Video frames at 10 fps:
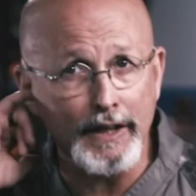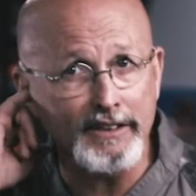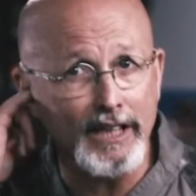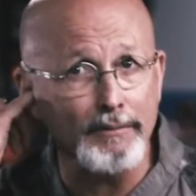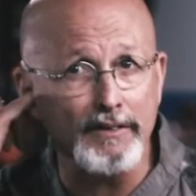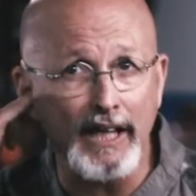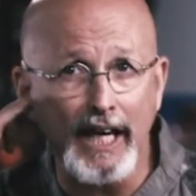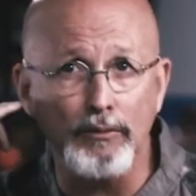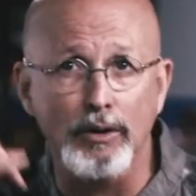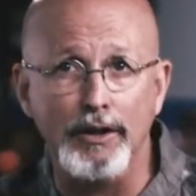that time that they
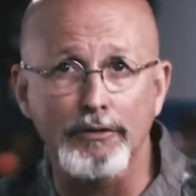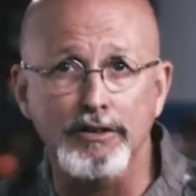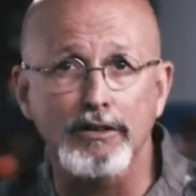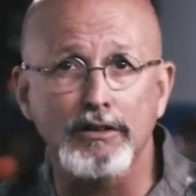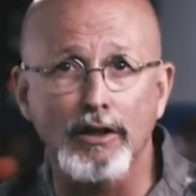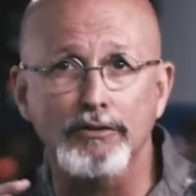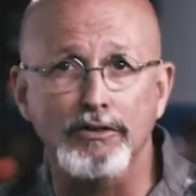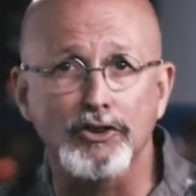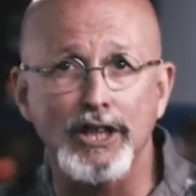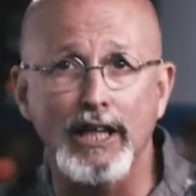had one of
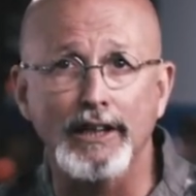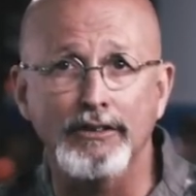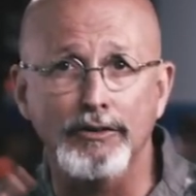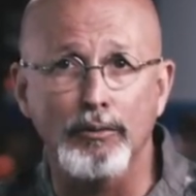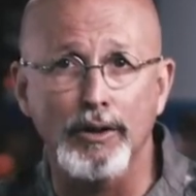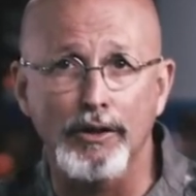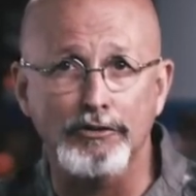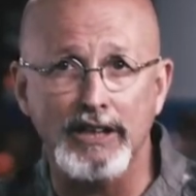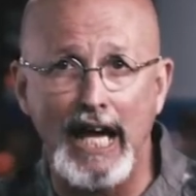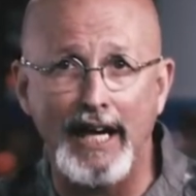those shellings or one of
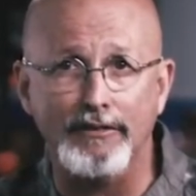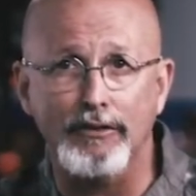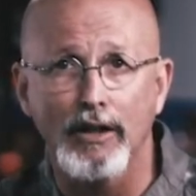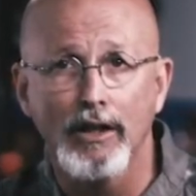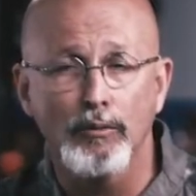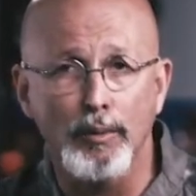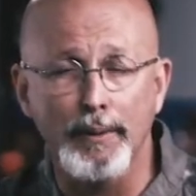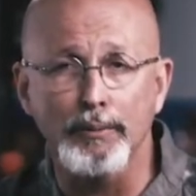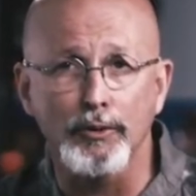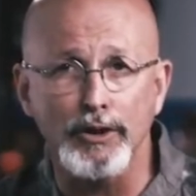those attacks where
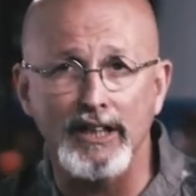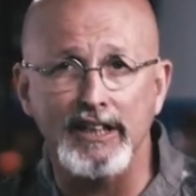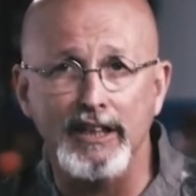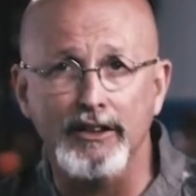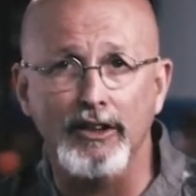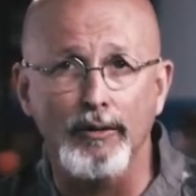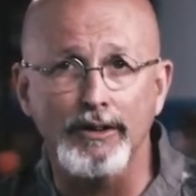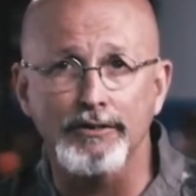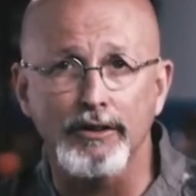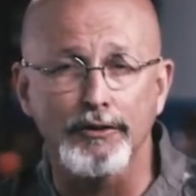people were trying to get in the
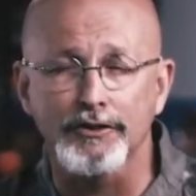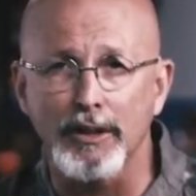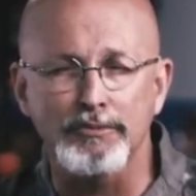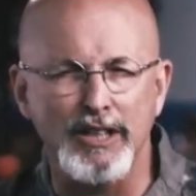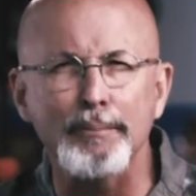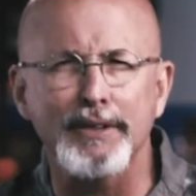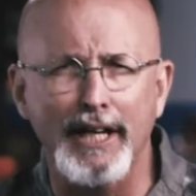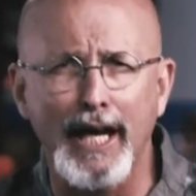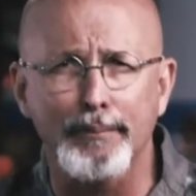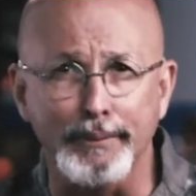green zone or something. Something
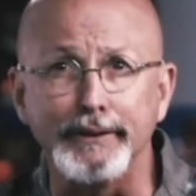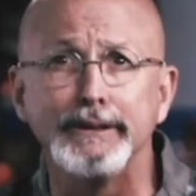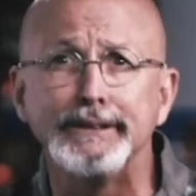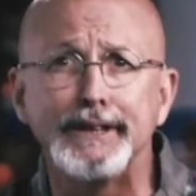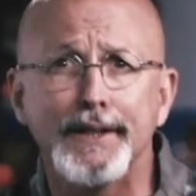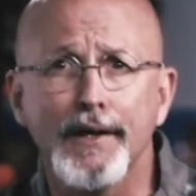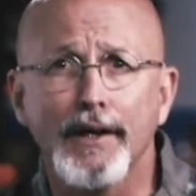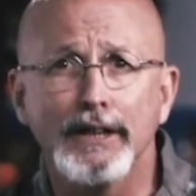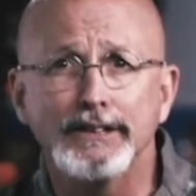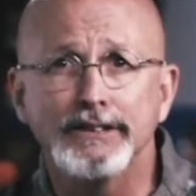happened.
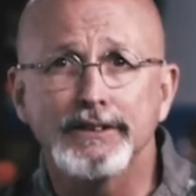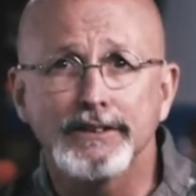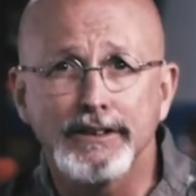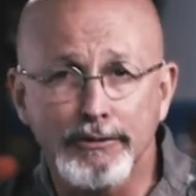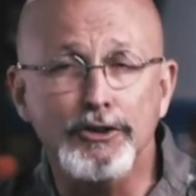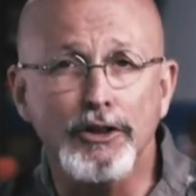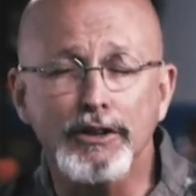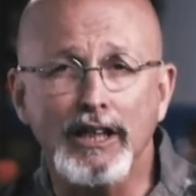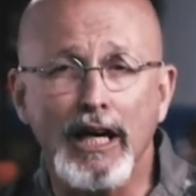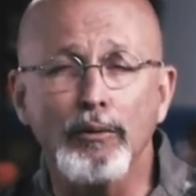And it was a good
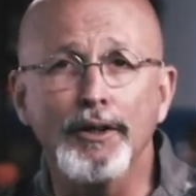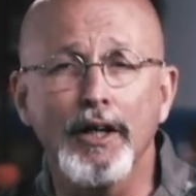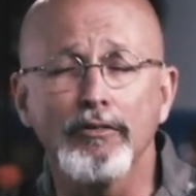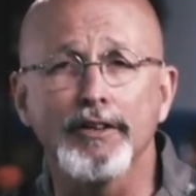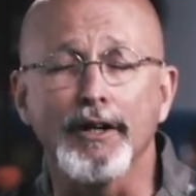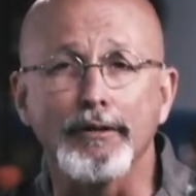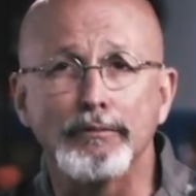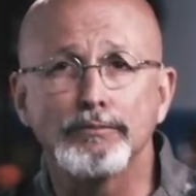thing I wasn't over there.